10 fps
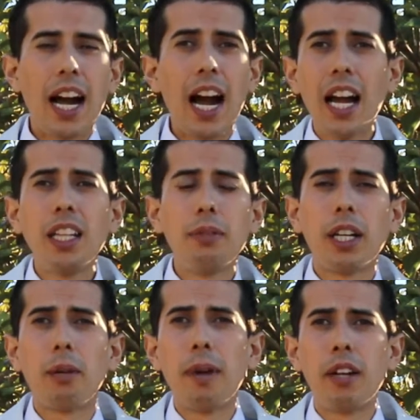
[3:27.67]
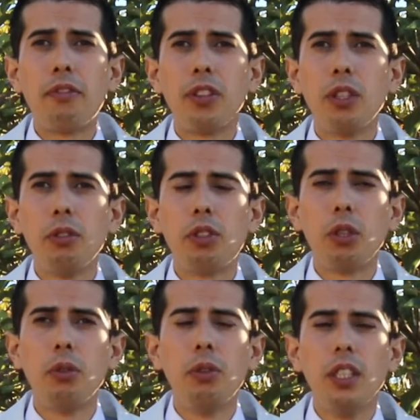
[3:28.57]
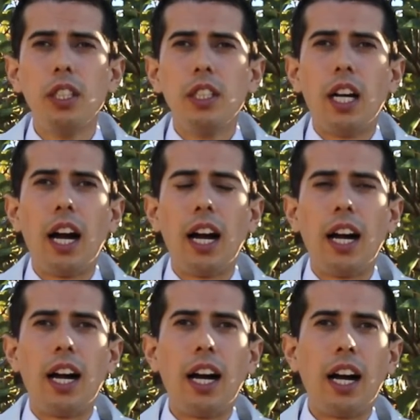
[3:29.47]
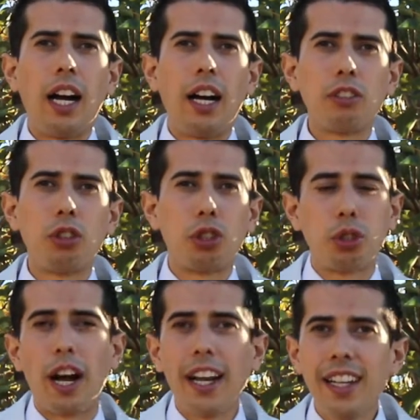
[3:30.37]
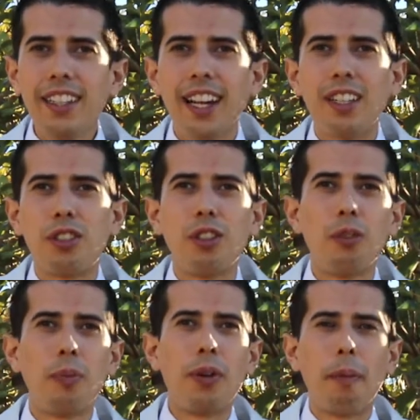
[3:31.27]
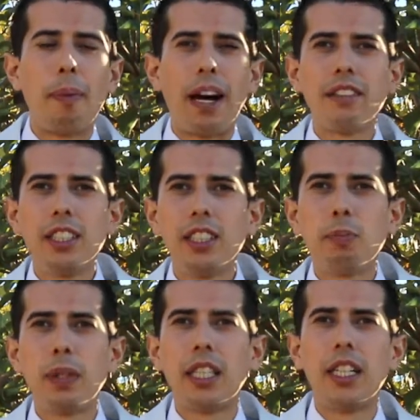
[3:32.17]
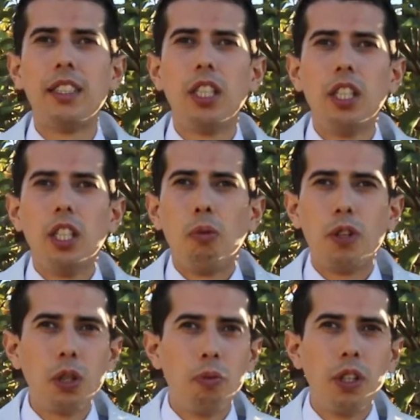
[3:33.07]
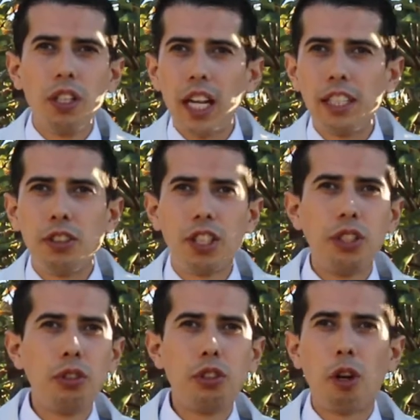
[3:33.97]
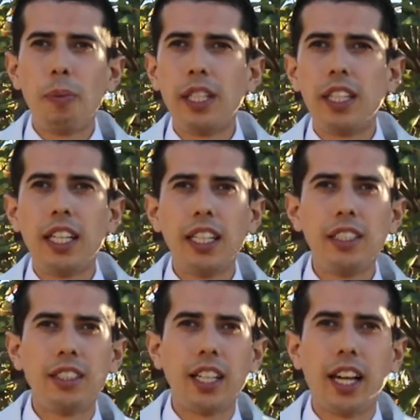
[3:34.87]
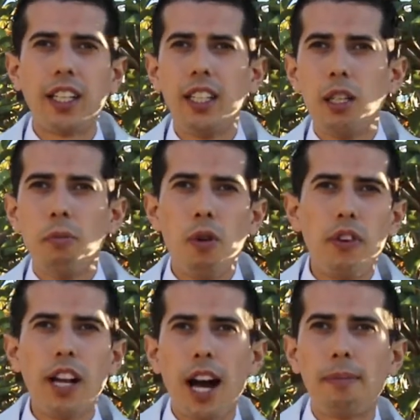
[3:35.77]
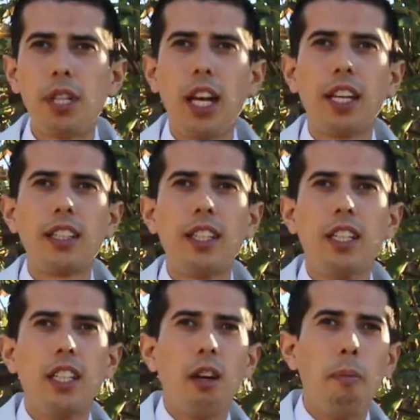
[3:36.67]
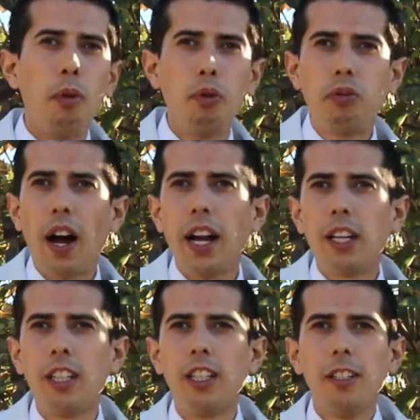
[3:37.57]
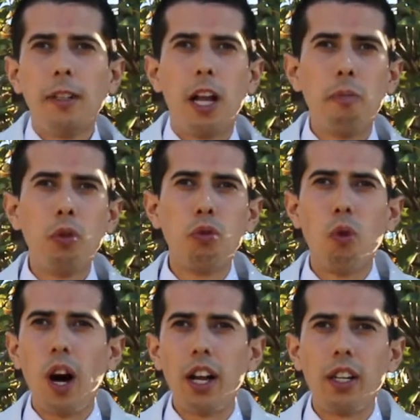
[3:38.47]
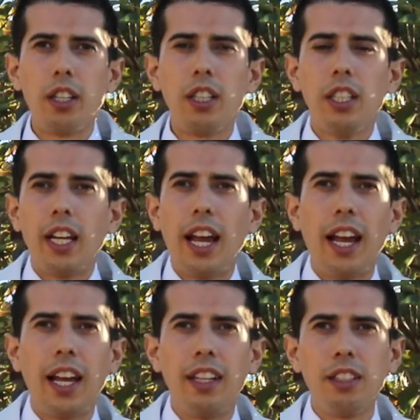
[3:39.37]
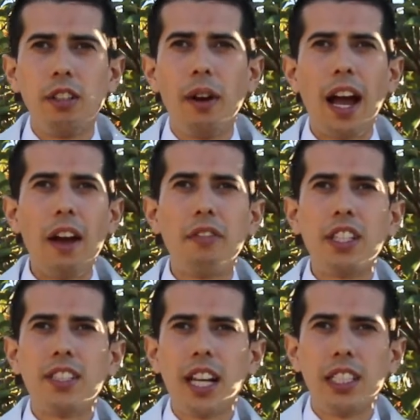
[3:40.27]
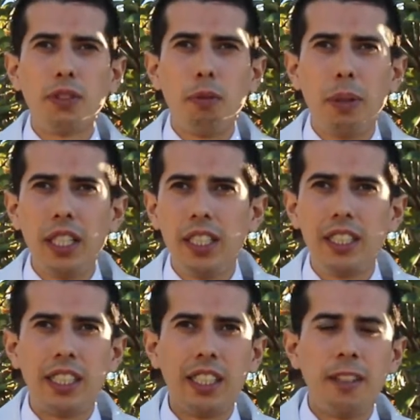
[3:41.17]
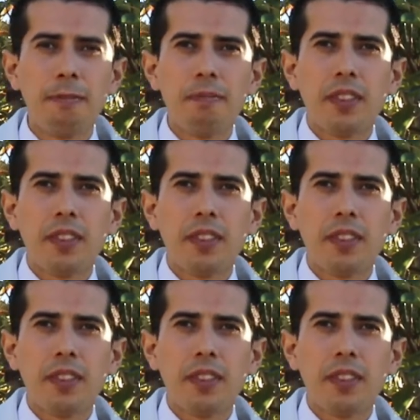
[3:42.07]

I highly recommend for you to try it and to learn more about this, because when you realize you can do so many things like move an object and move fire and move water, and have these kinds of abilities to